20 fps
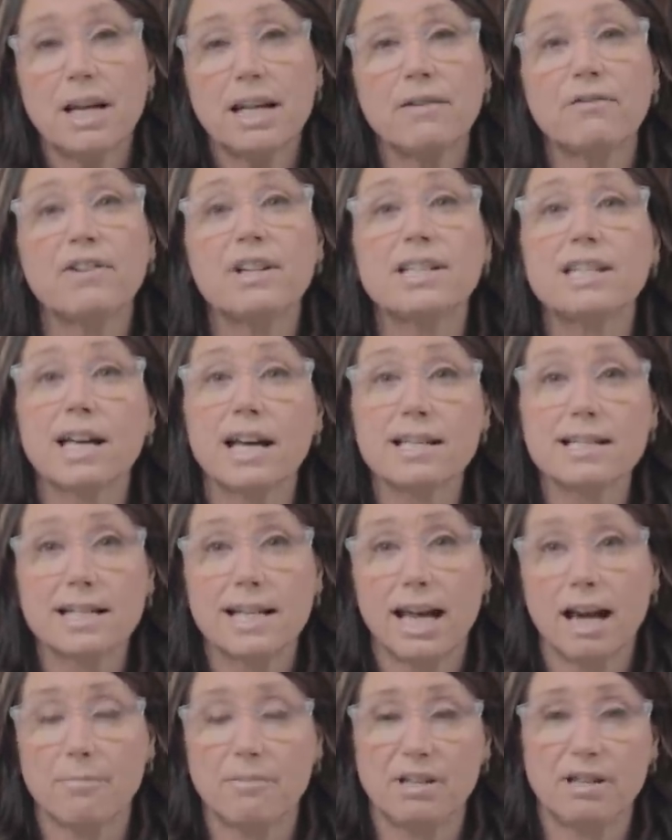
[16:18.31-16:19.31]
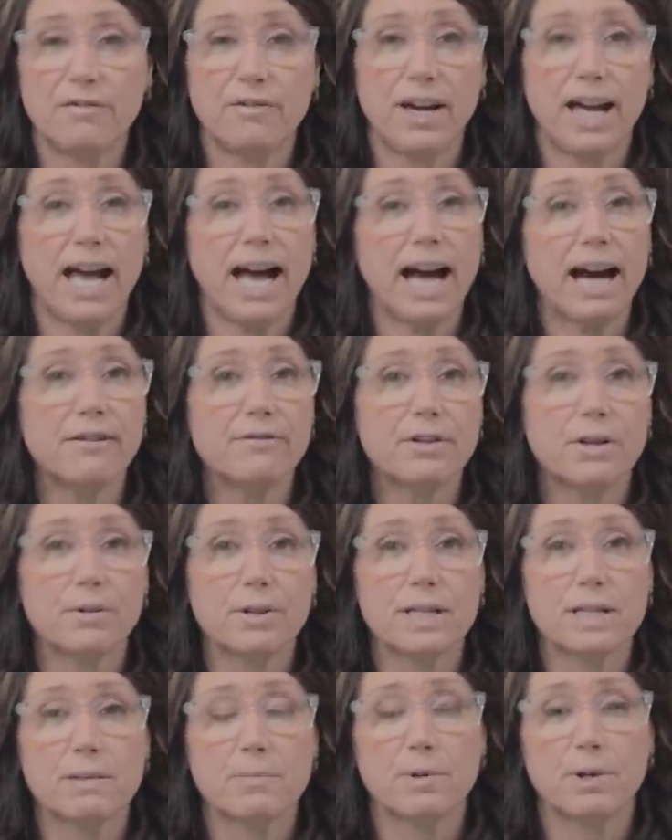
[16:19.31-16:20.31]
And if it doesn't happen, if I have
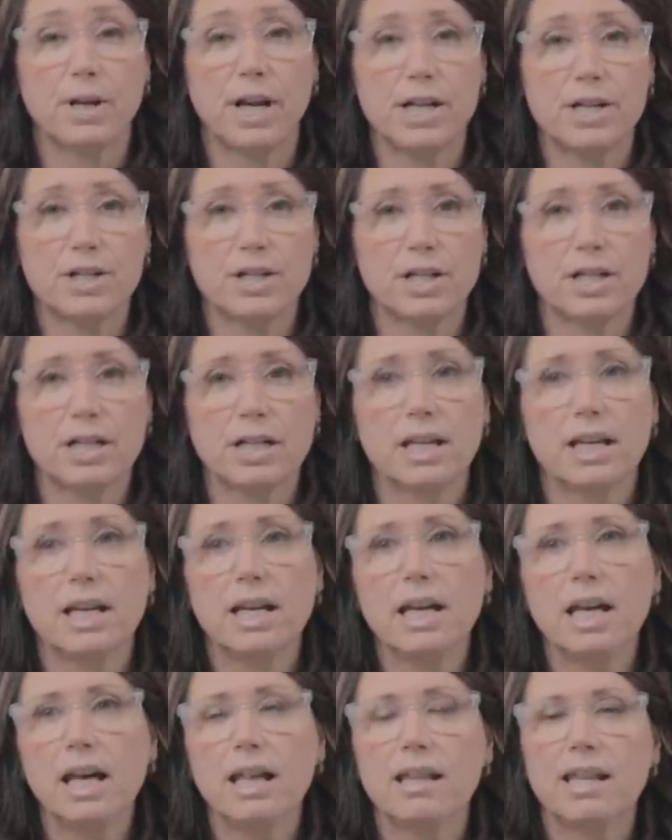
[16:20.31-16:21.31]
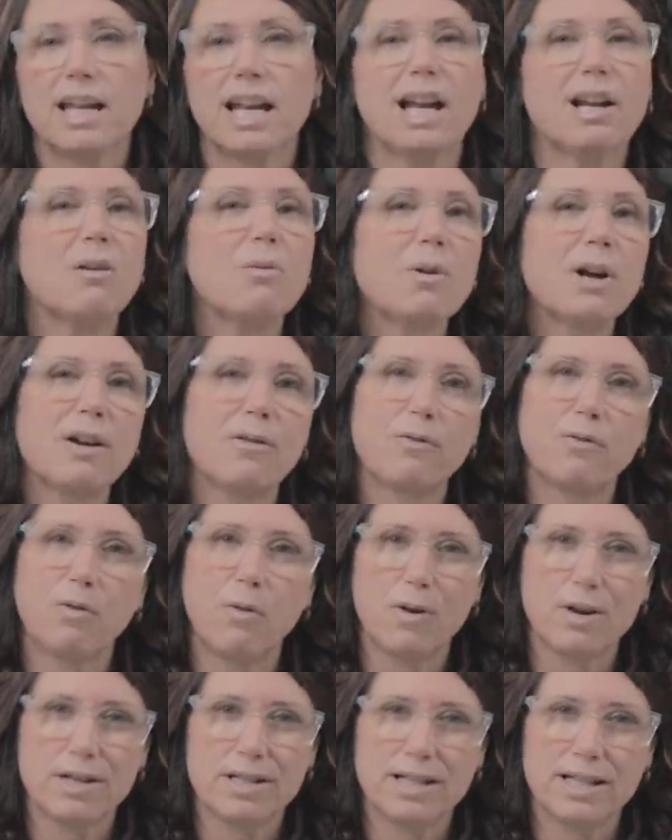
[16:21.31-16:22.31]
no inspiration, then I don't want to
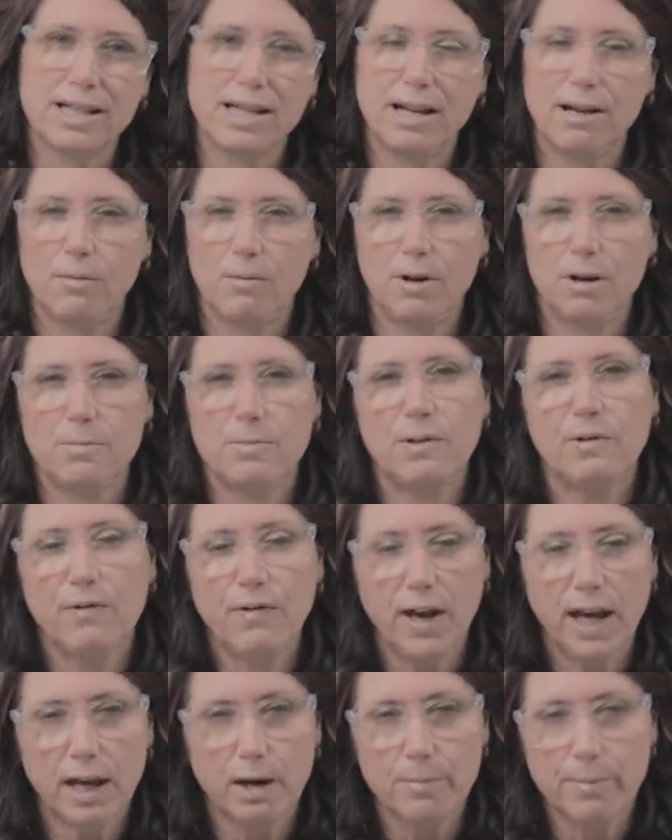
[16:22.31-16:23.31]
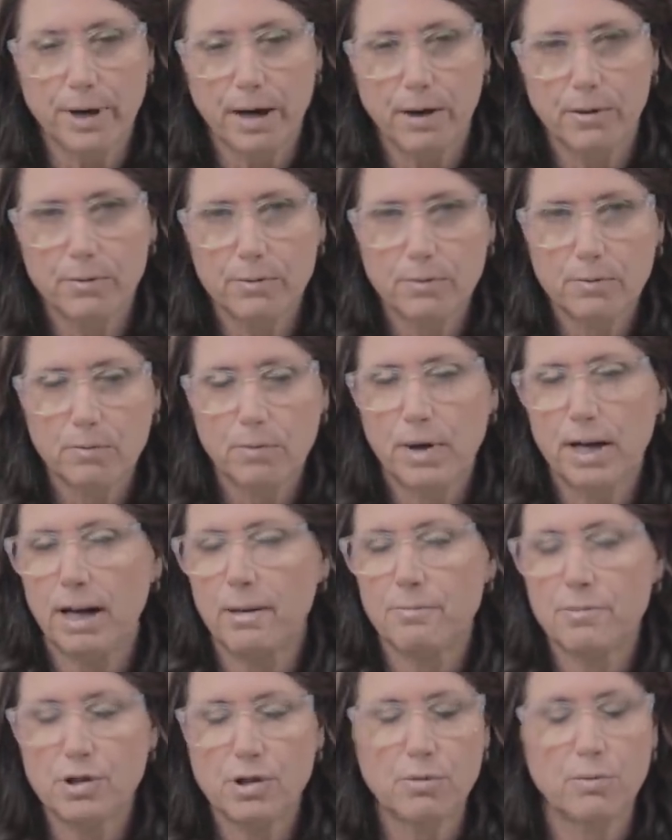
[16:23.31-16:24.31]
force it. I don't want to be fake about what
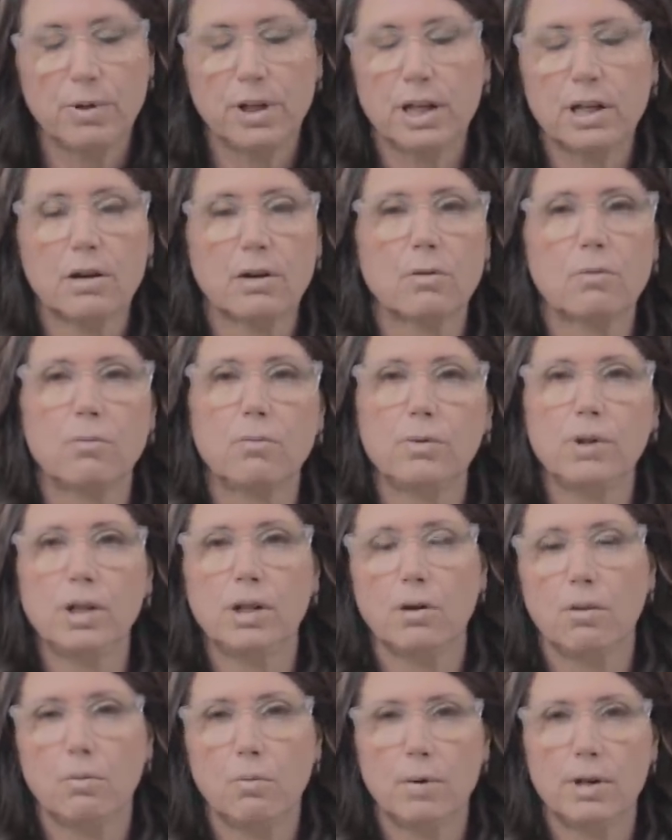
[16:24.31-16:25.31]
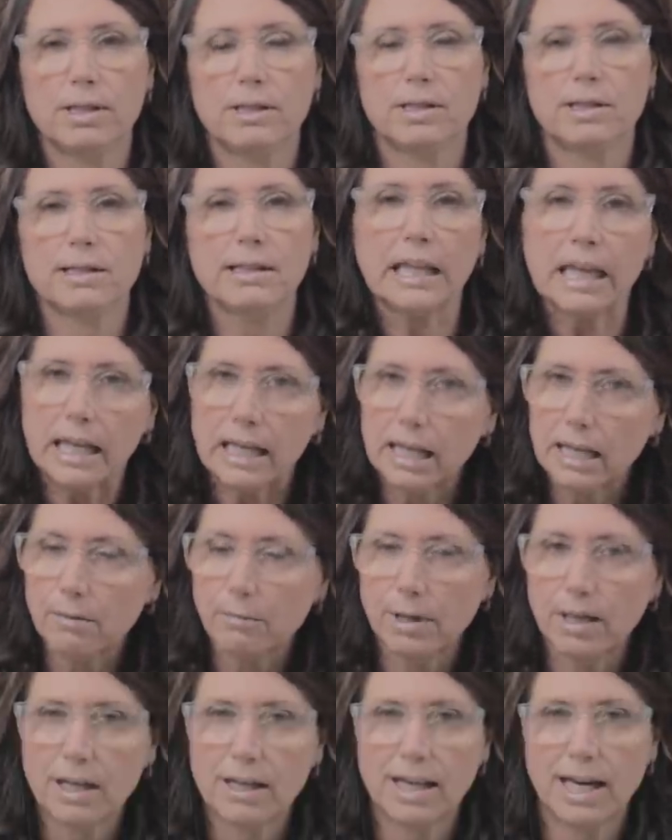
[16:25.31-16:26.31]
I'm doing or, you know, what's
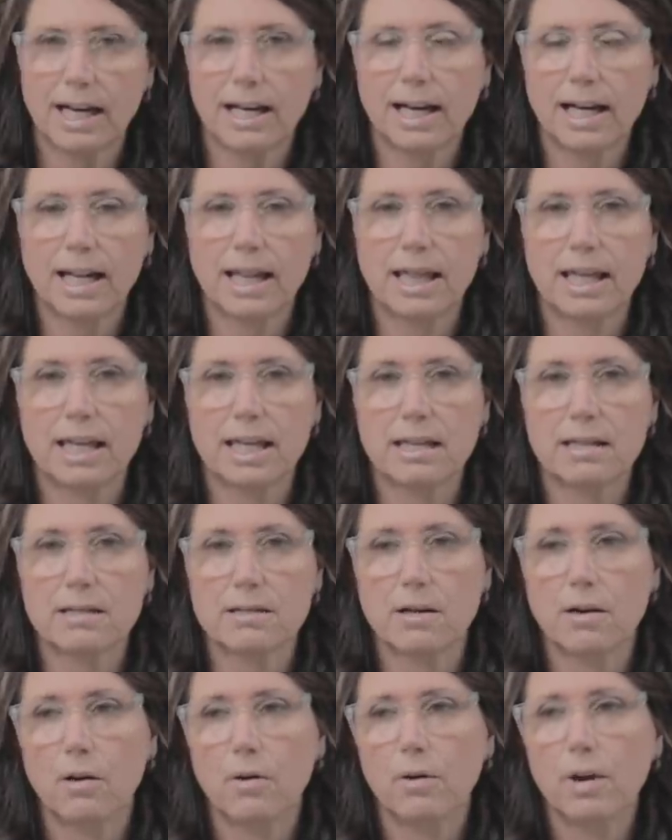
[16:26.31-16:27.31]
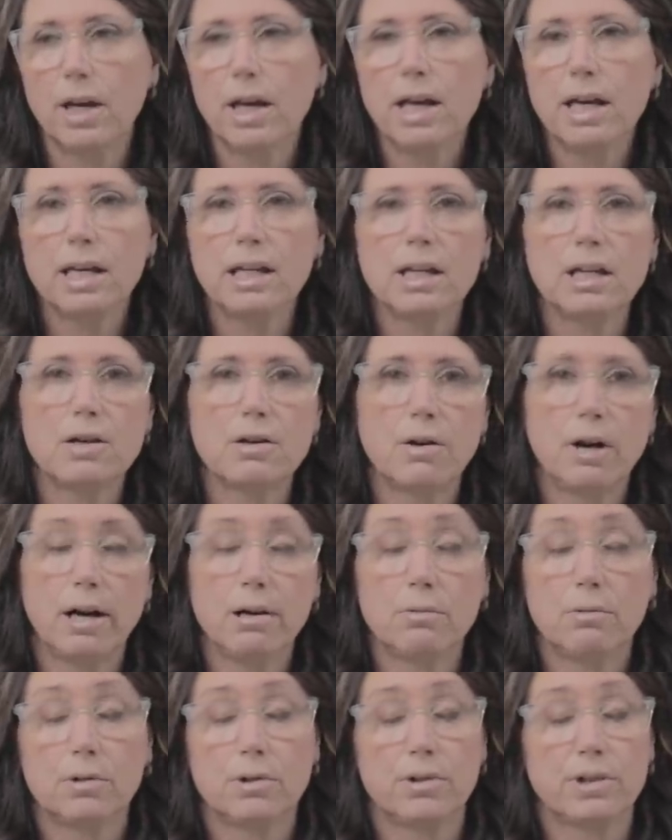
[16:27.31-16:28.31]
leading me and that kind of thing. So, you know,
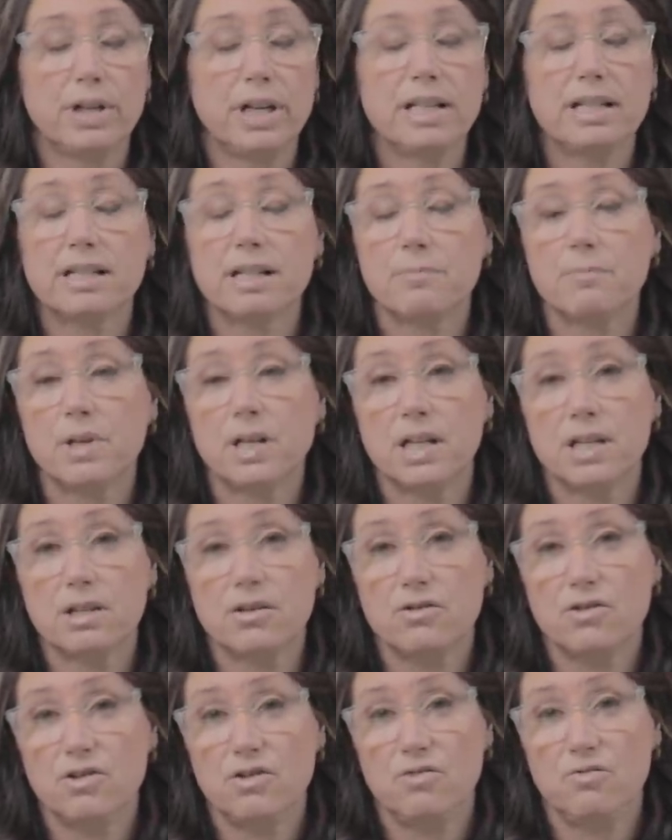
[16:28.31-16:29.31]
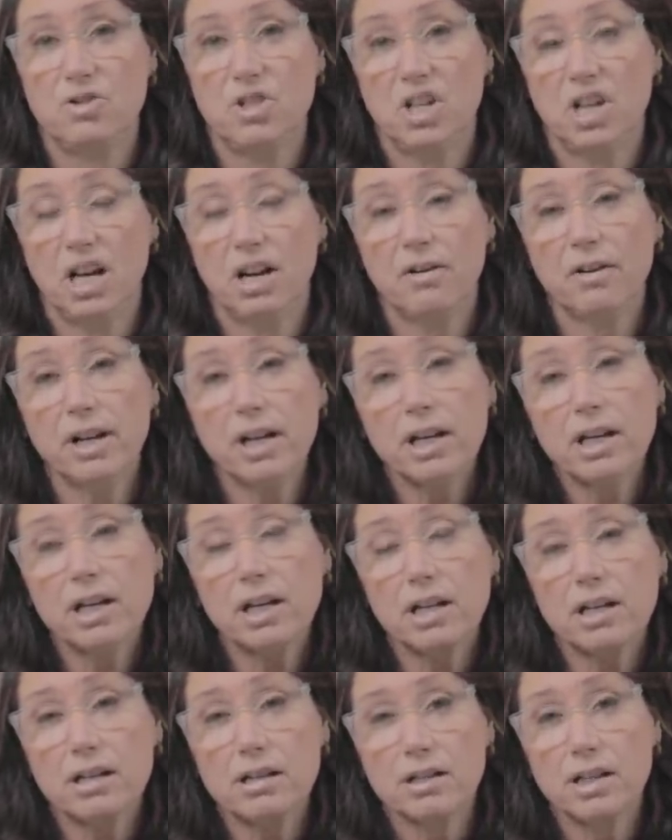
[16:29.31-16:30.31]
I will create something generic,
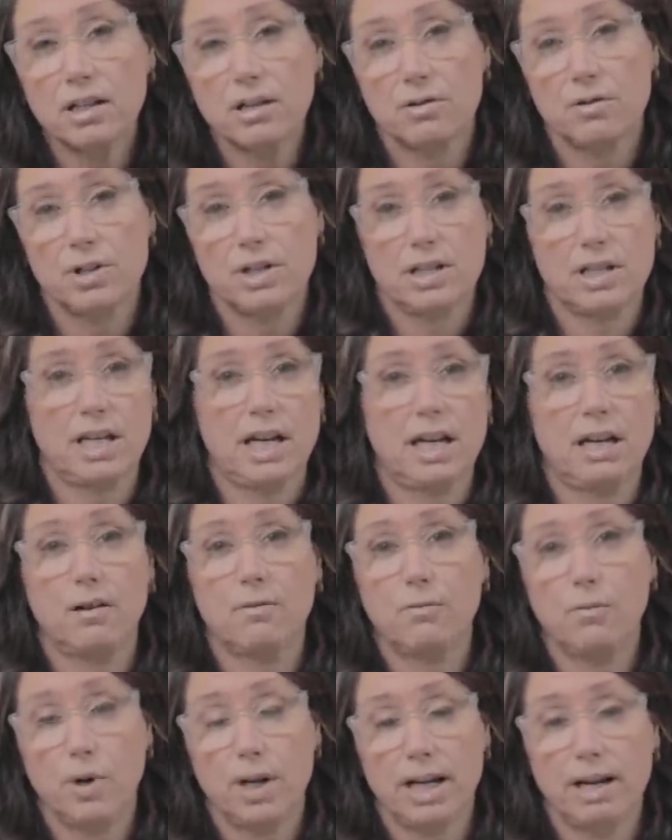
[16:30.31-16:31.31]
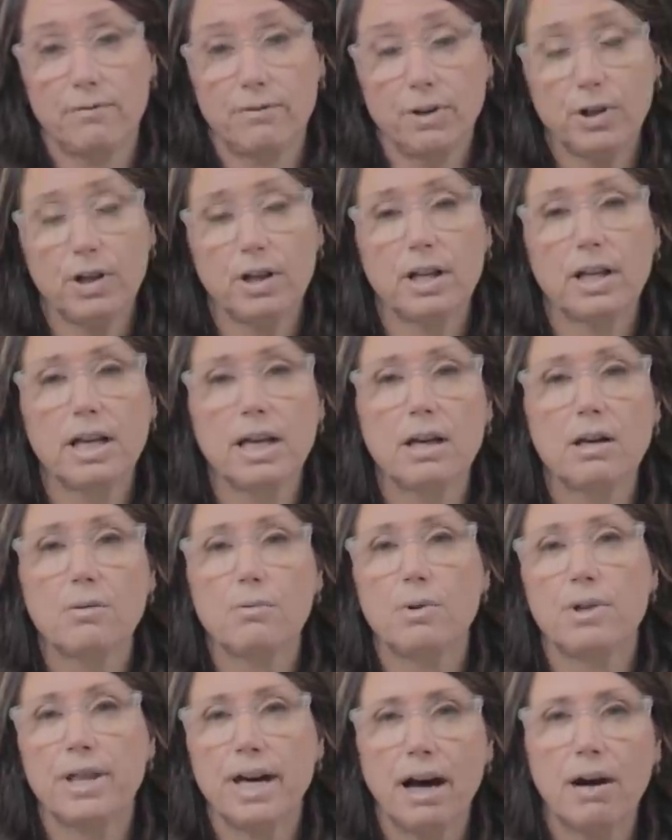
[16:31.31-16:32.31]
you know, just kind of whatever,
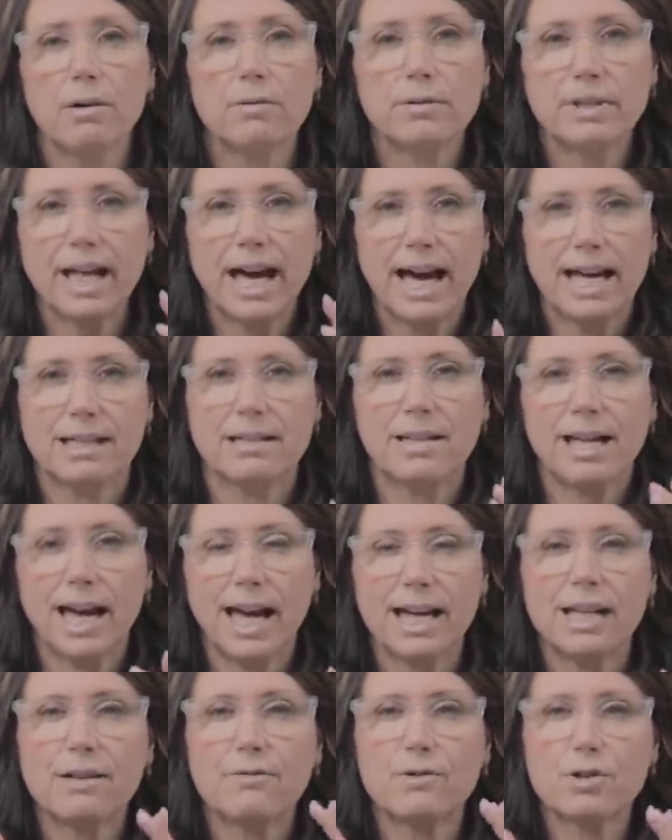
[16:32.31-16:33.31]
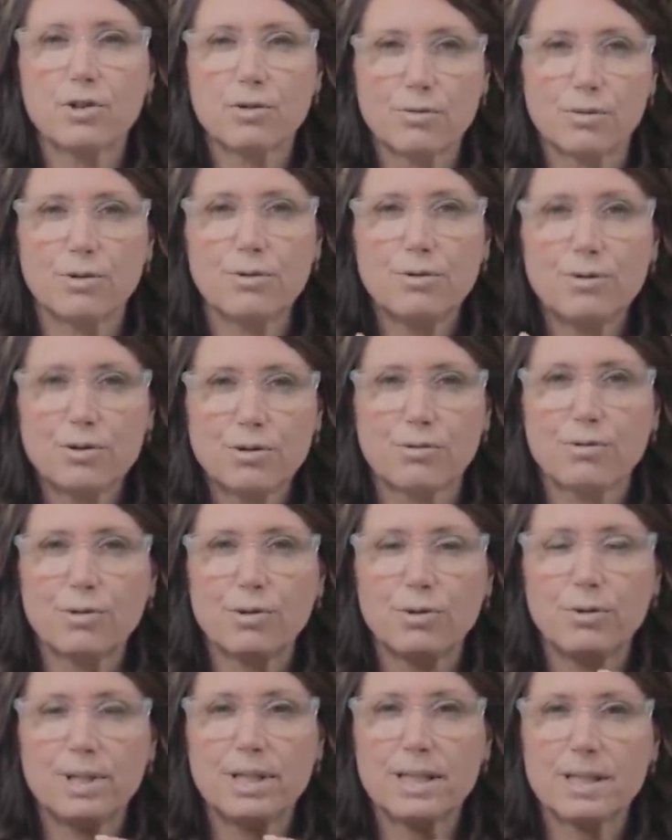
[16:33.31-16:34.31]
without that kind of
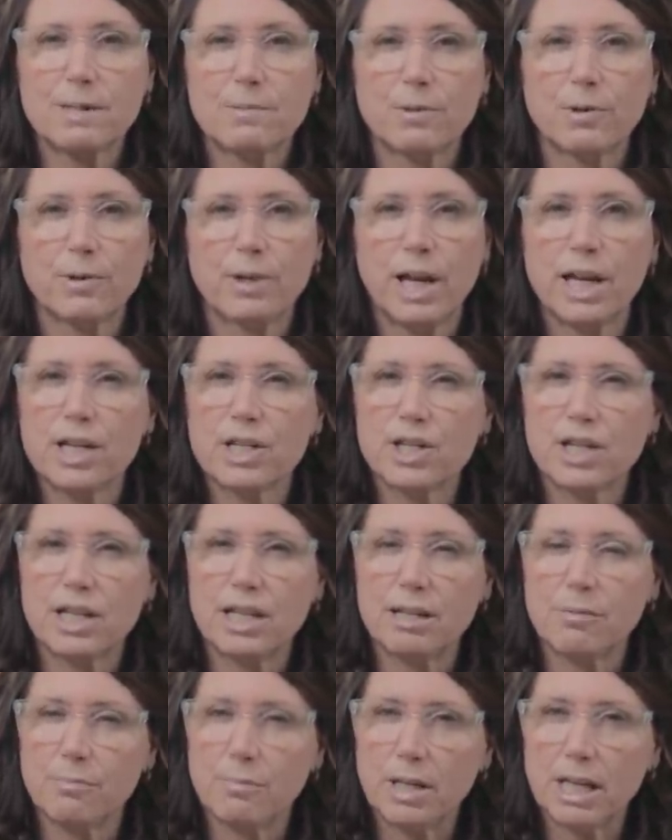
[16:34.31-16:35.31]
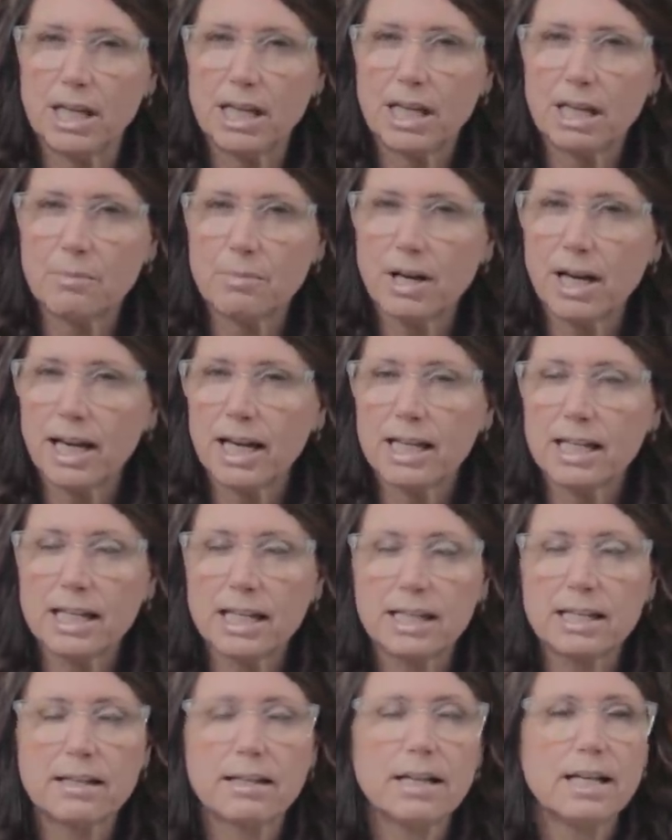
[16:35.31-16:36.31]
true inspiration and meaning behind
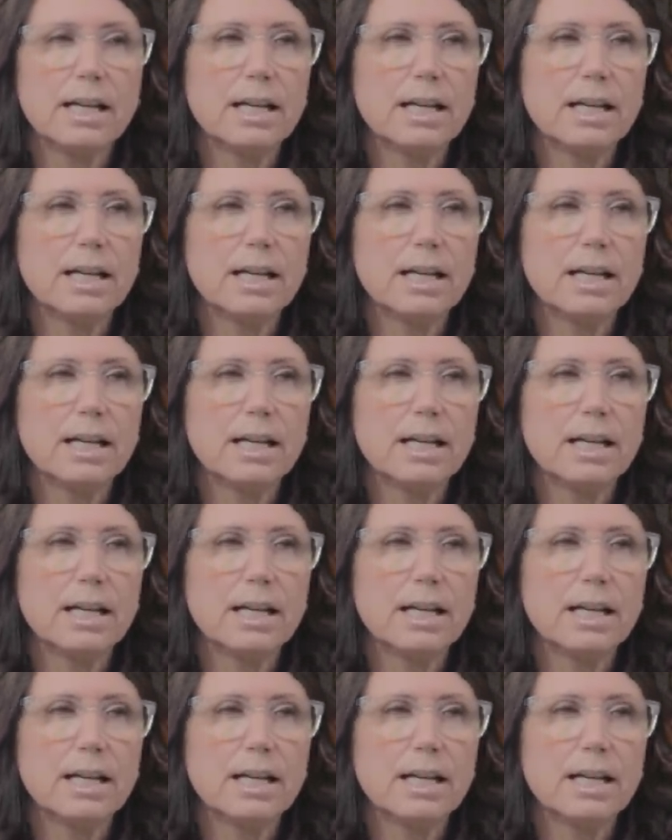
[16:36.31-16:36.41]
it.